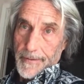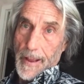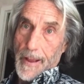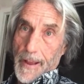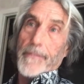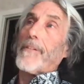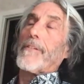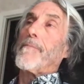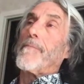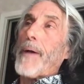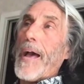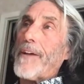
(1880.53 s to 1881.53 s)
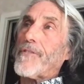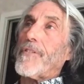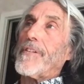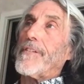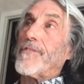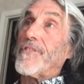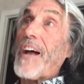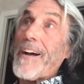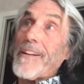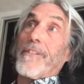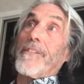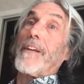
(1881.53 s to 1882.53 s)
Yeah. The compassion is
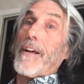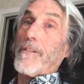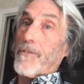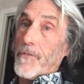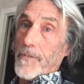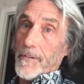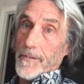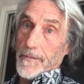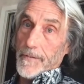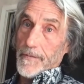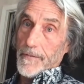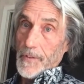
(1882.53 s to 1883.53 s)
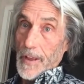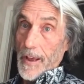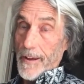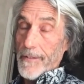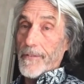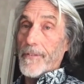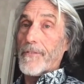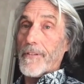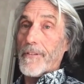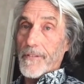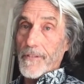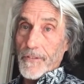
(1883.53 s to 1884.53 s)
not to dilute it. Yeah.
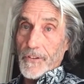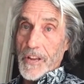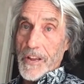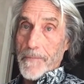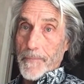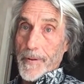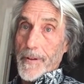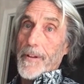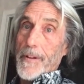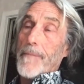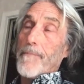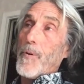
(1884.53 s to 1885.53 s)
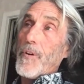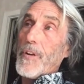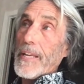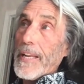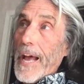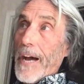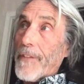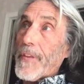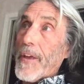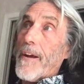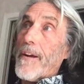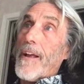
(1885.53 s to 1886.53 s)
Just keep putting it out
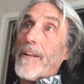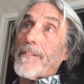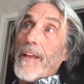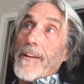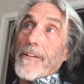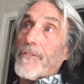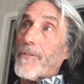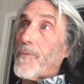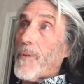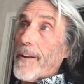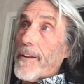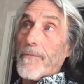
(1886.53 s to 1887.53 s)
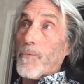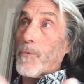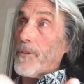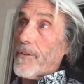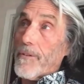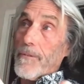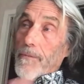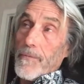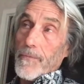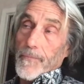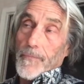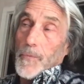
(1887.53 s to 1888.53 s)
there and let it do what it will do,
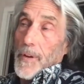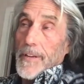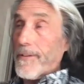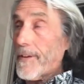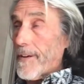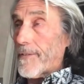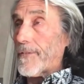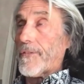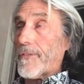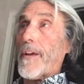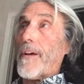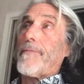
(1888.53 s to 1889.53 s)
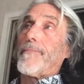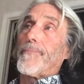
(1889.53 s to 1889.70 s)
what it does. Yeah.